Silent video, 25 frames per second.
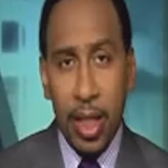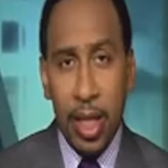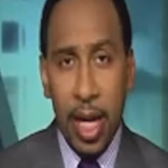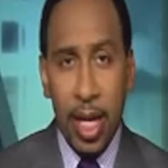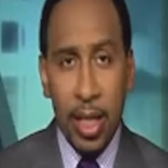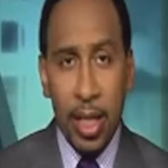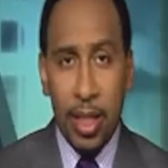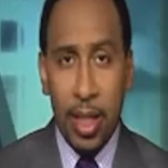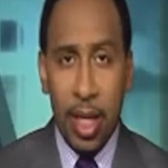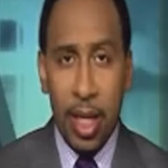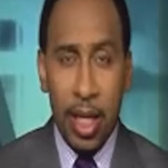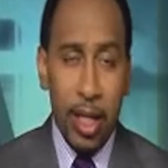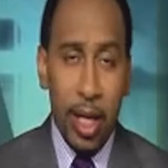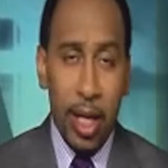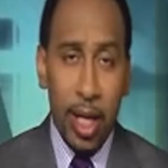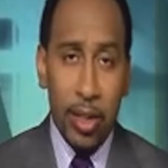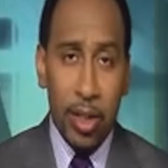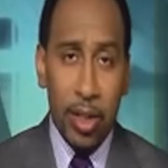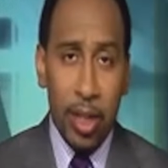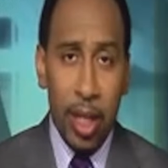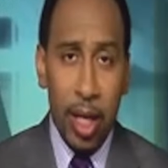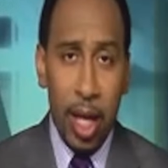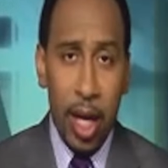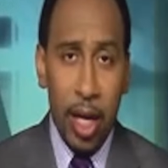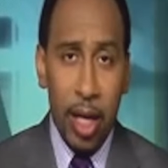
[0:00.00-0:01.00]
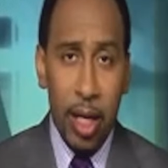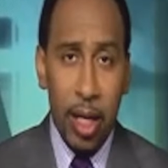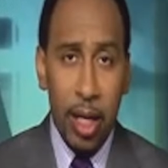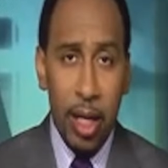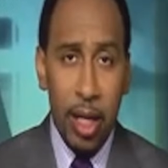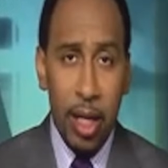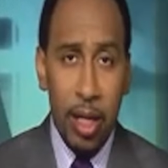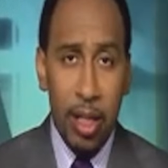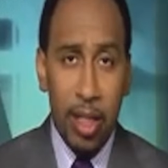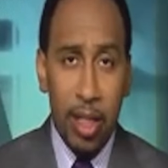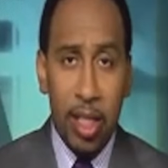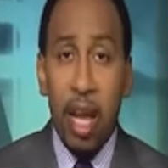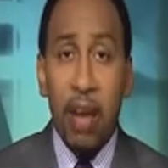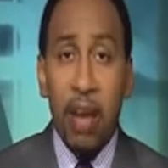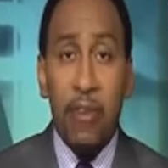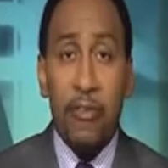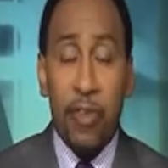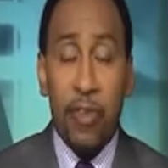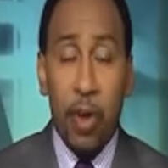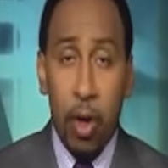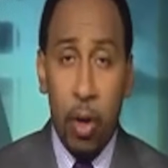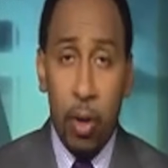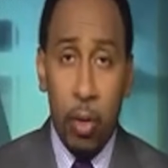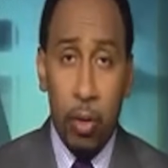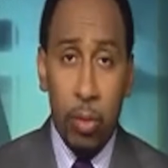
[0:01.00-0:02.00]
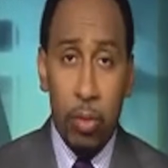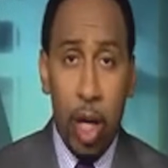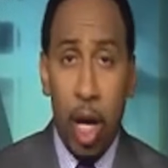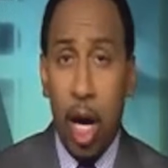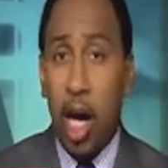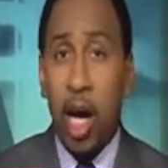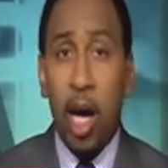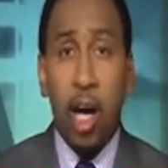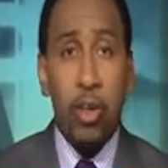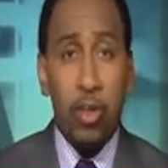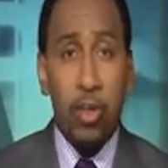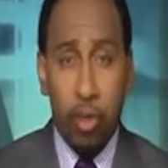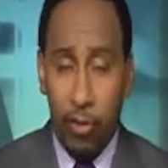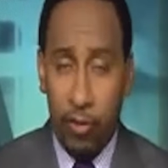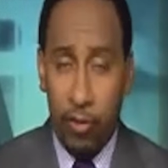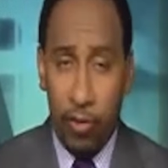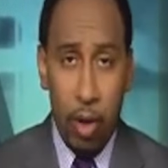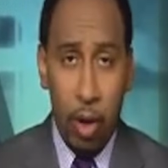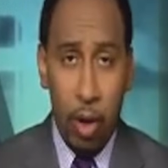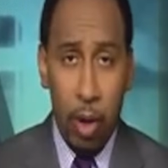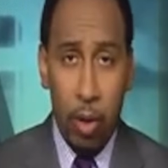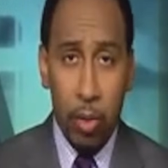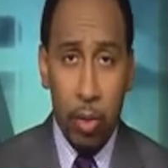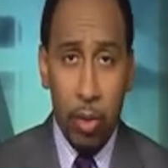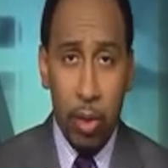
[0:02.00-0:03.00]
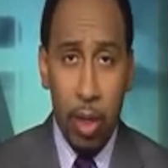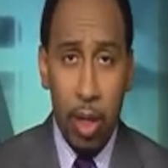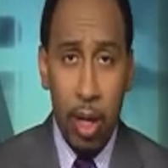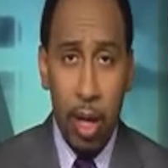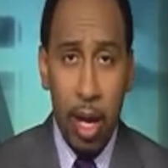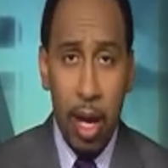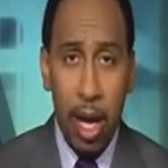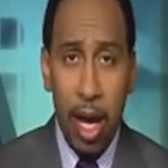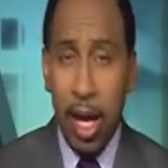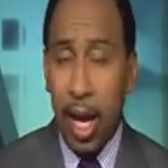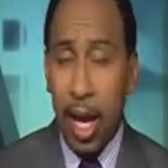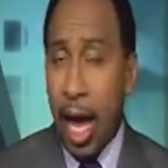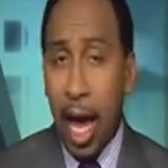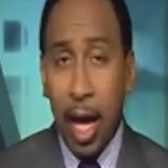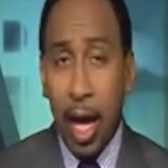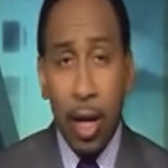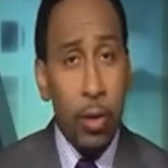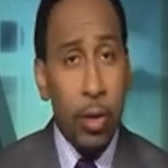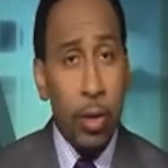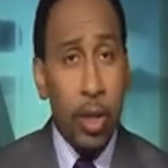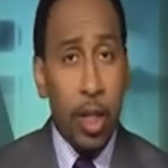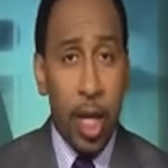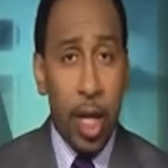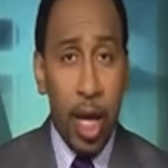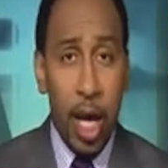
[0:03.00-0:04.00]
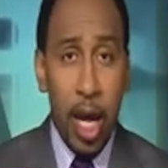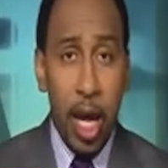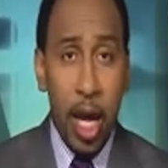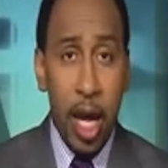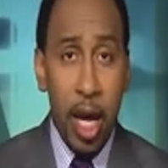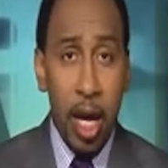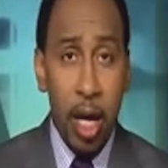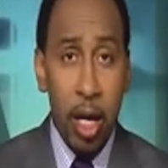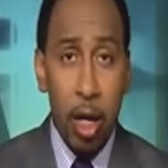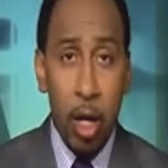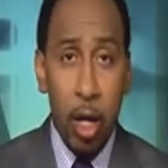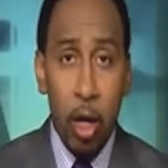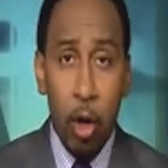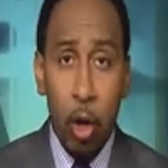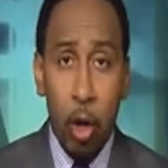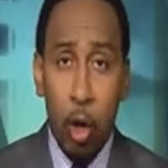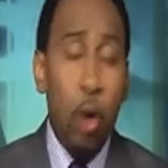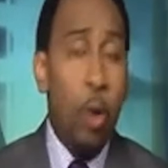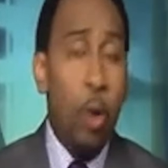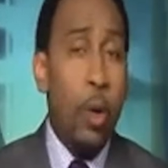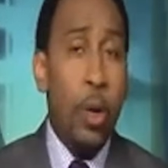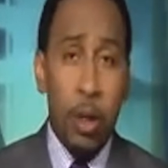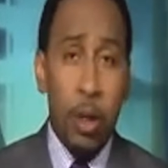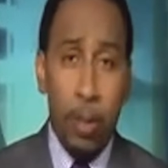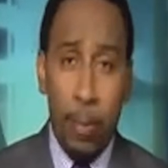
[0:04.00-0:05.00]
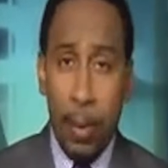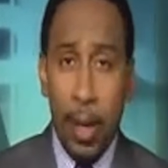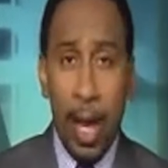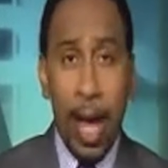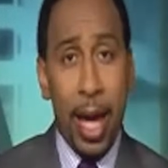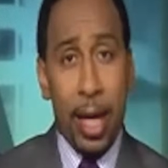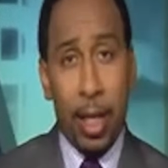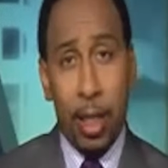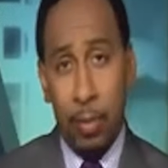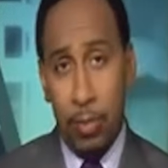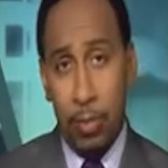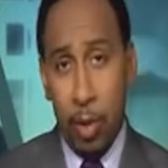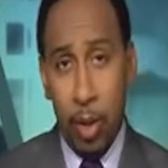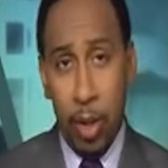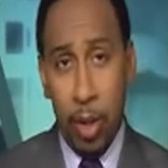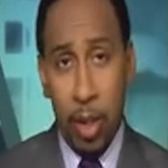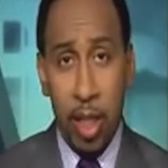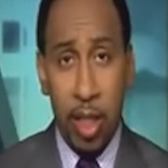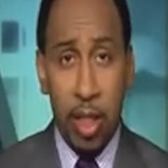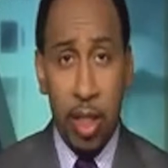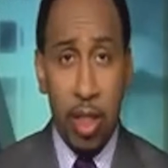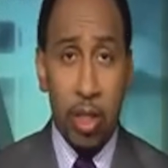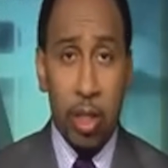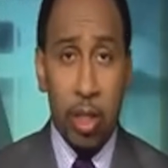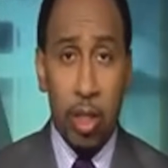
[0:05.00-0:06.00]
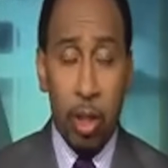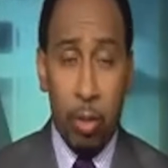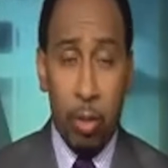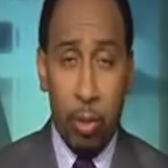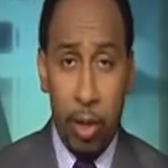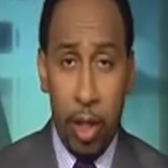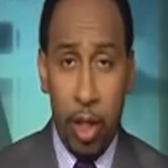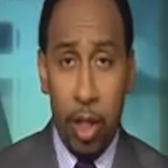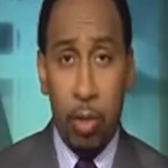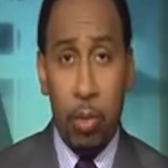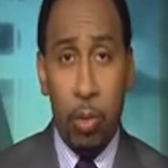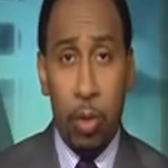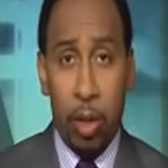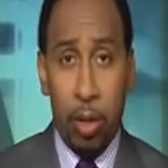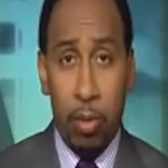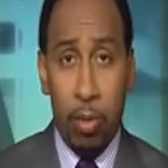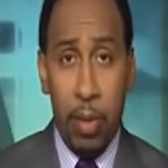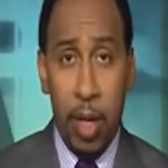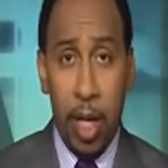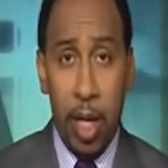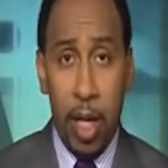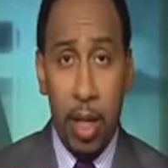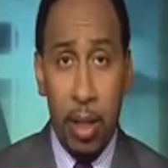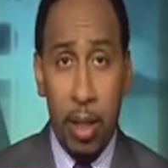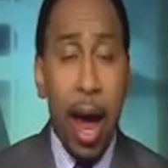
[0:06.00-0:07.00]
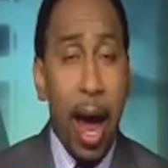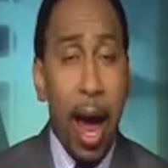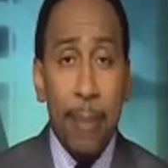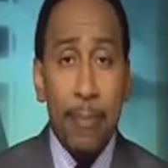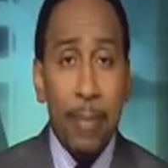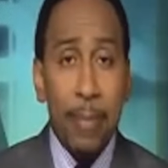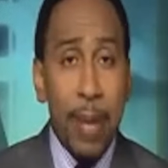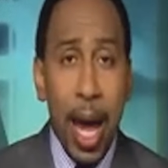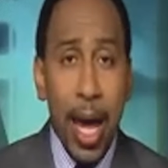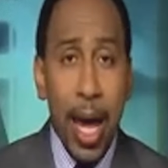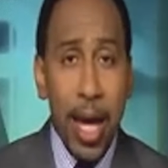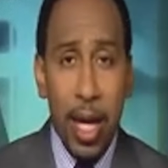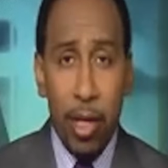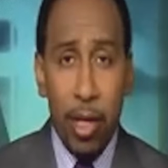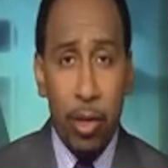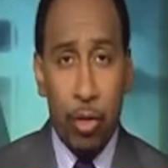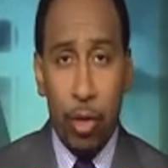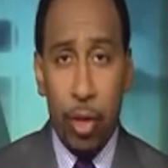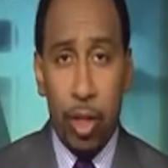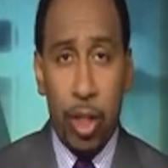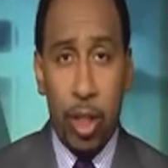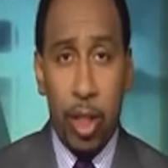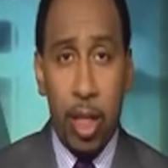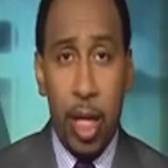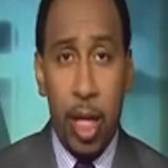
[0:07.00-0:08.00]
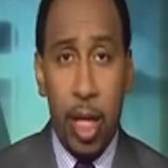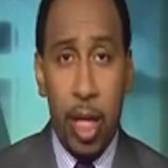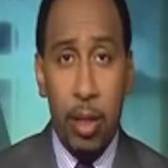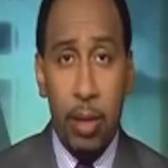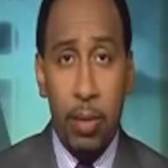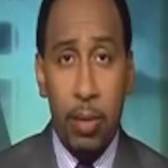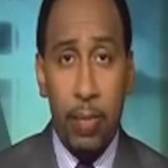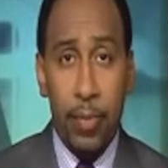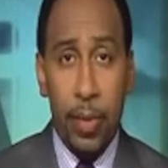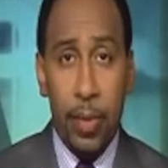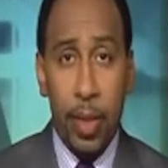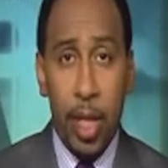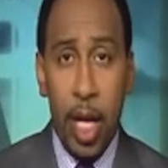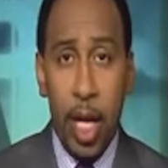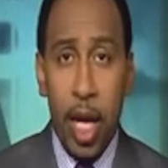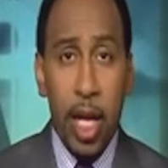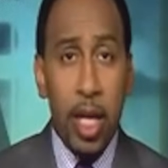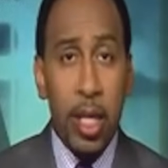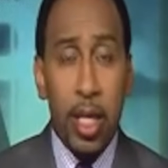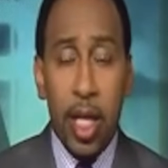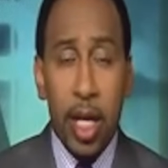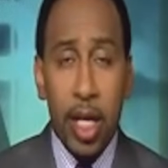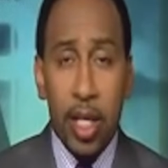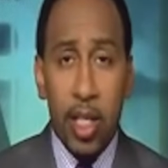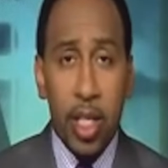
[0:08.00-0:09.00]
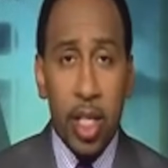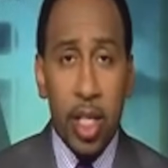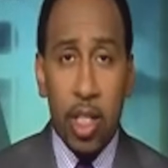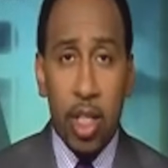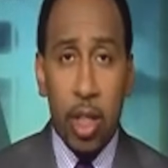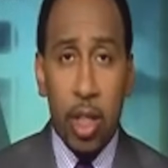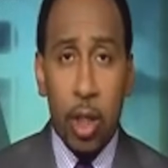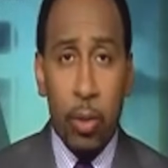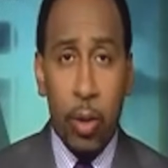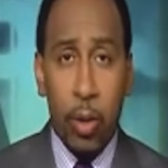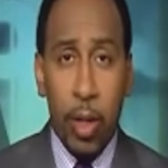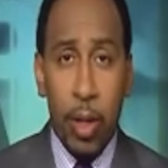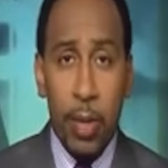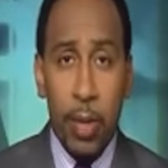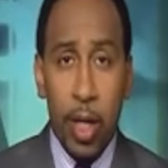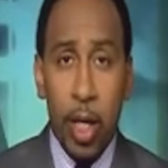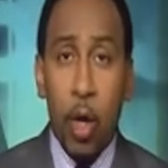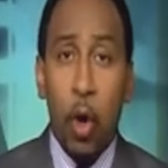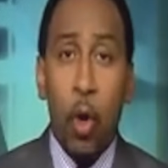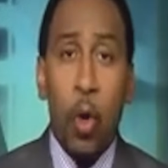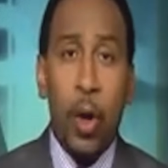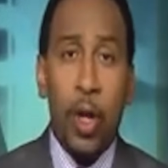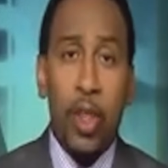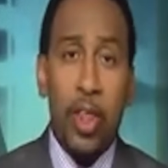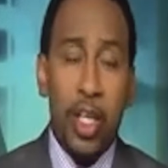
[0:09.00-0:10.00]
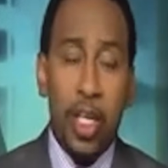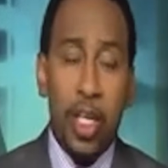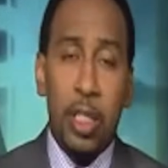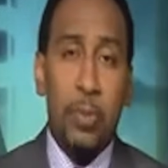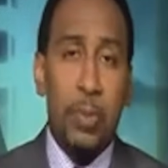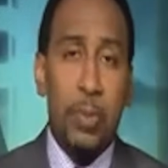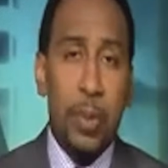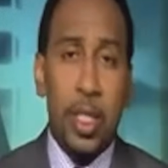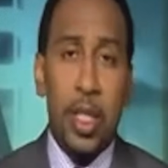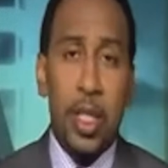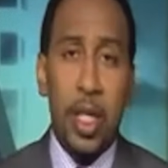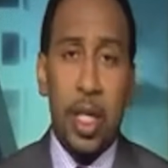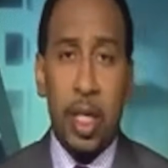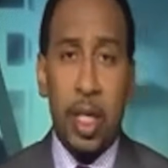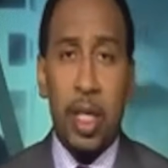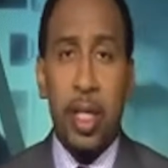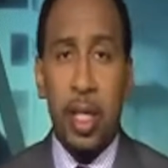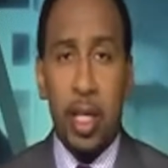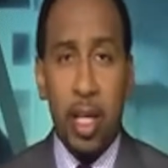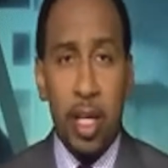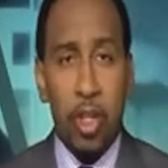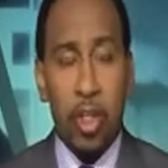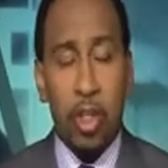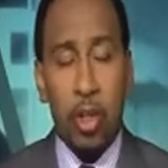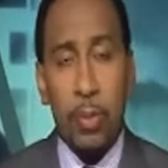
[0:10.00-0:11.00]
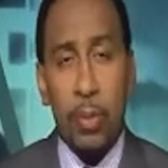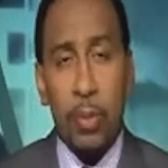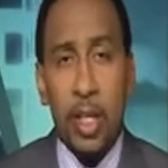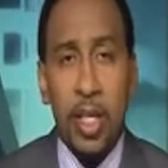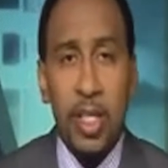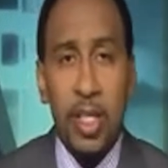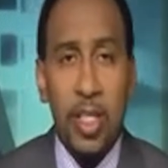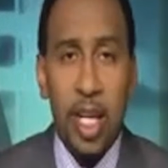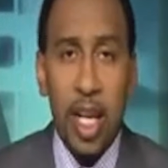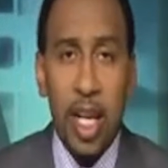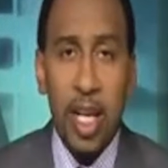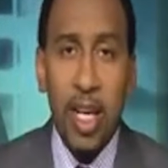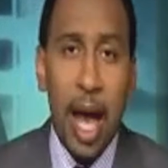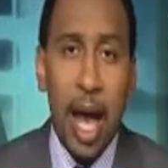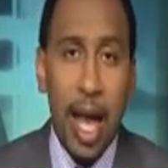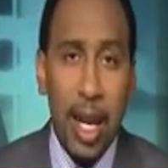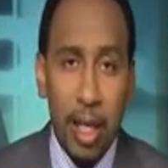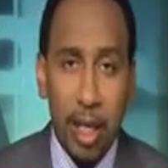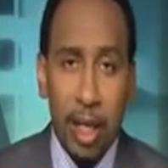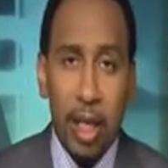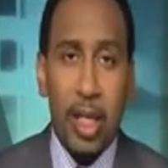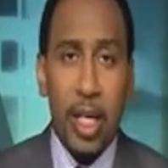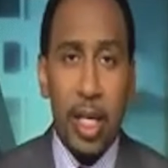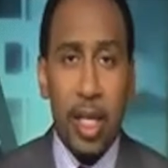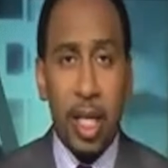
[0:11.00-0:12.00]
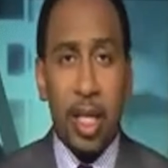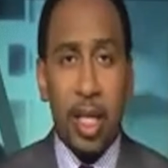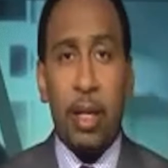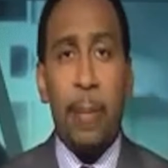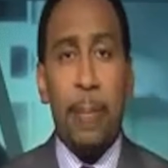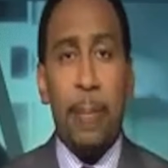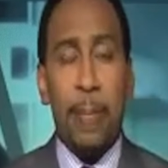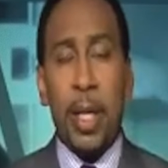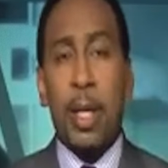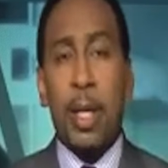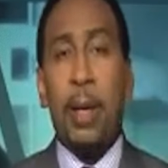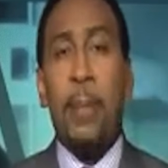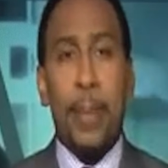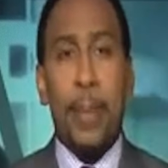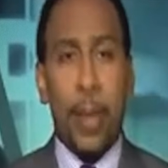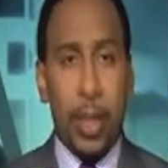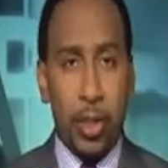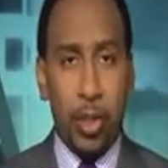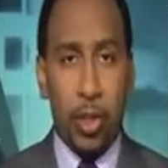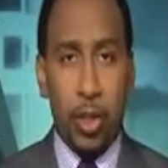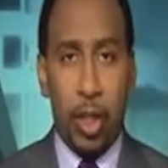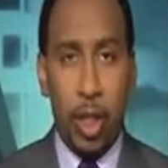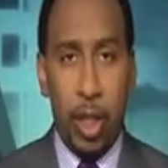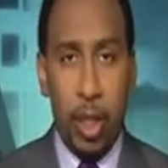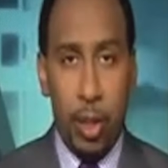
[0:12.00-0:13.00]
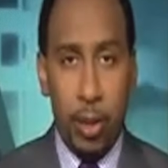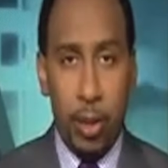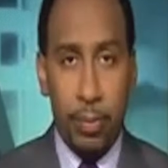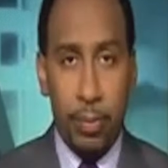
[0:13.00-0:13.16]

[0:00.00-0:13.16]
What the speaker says: that I said yesterday, tenfold, 100-fold. And I don't care who in the black community disagrees with me. I'm not interested in their disagreement on this particular issue because they're not looking at the bigger picture here.